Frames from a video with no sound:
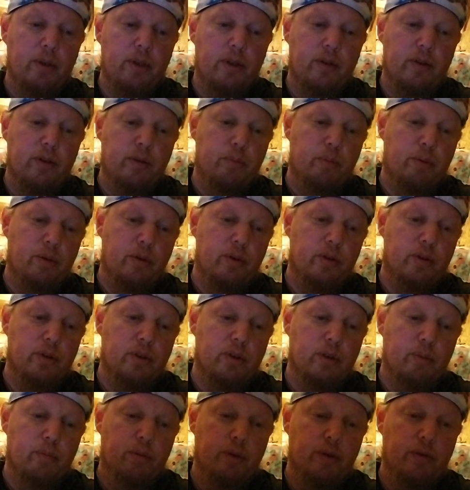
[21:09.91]
either in person
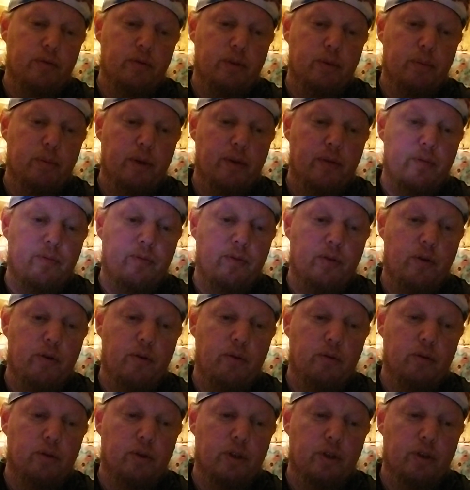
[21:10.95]
or briefly by
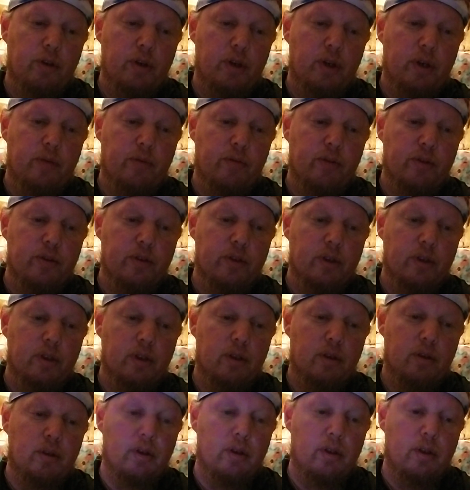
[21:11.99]
phone during a visit,
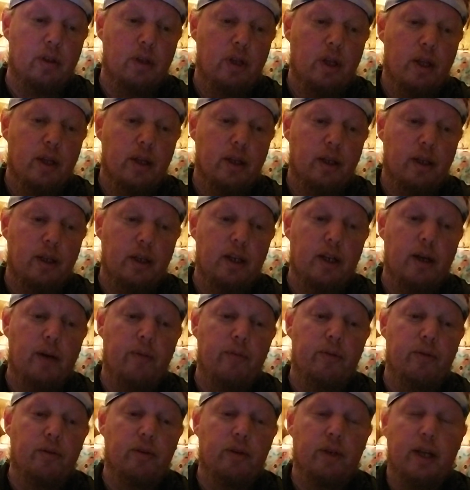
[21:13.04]
can help
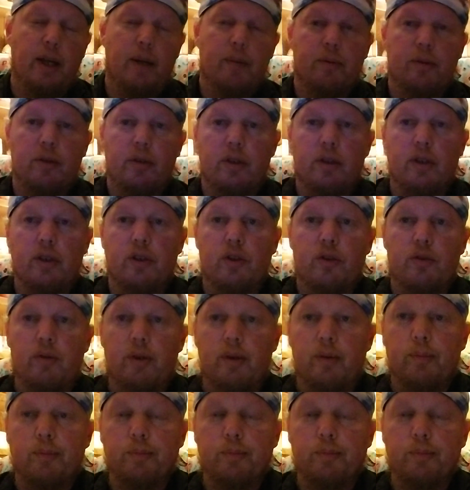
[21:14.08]
fill gaps in history.